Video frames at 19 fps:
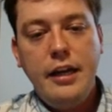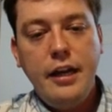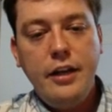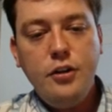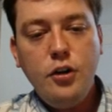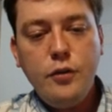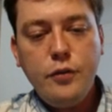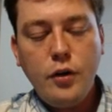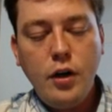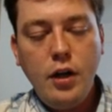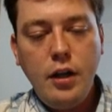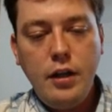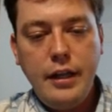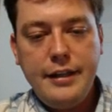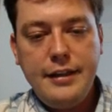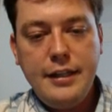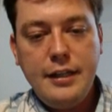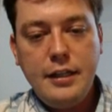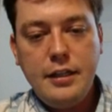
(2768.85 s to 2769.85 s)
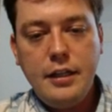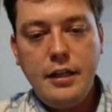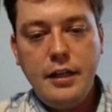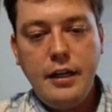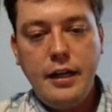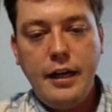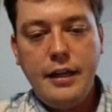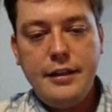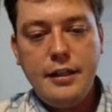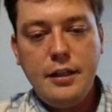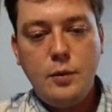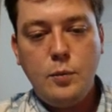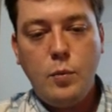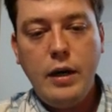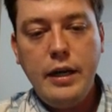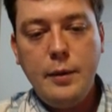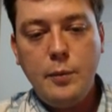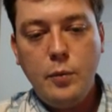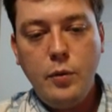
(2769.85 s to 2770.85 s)
and overall I think
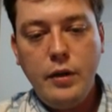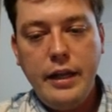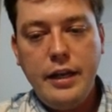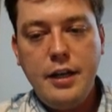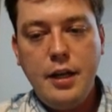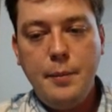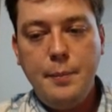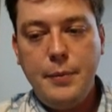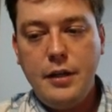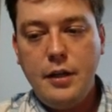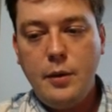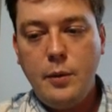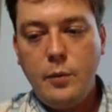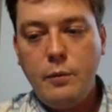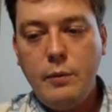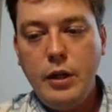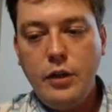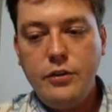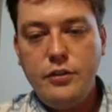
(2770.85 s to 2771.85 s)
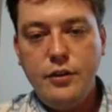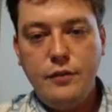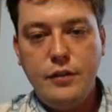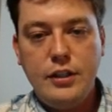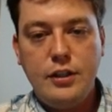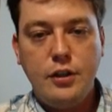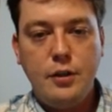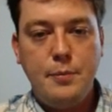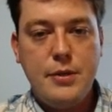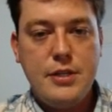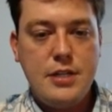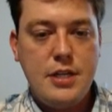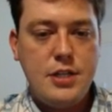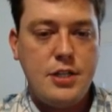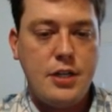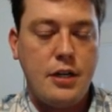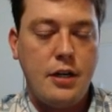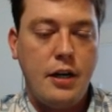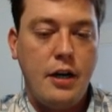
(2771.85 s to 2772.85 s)
white will end up in a relatively good
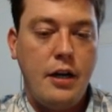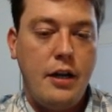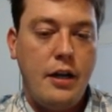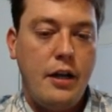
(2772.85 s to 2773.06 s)
position.